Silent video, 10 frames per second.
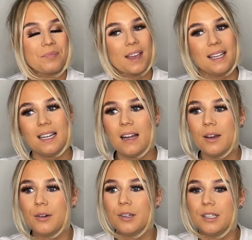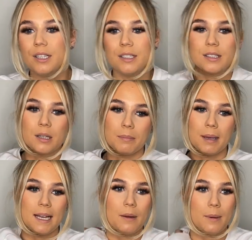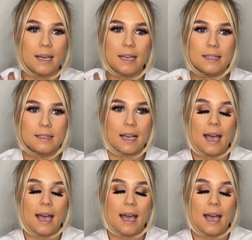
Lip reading: and then I ordered some P. Louise